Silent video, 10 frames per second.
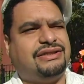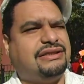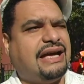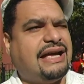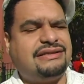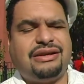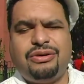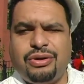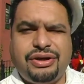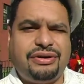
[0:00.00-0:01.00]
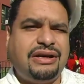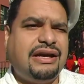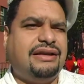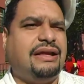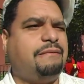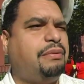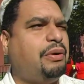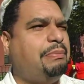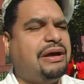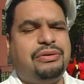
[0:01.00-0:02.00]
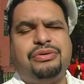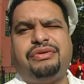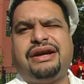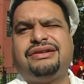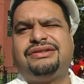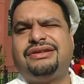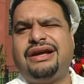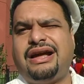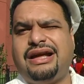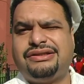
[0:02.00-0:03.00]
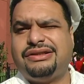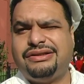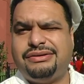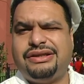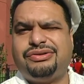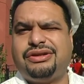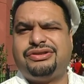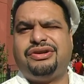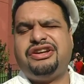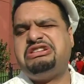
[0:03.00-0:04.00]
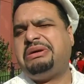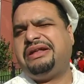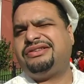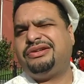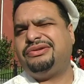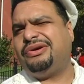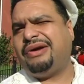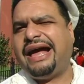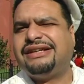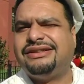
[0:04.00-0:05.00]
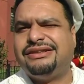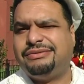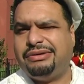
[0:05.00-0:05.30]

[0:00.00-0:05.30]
She has a lawyer. They brought medical records to the district attorney, and still no action is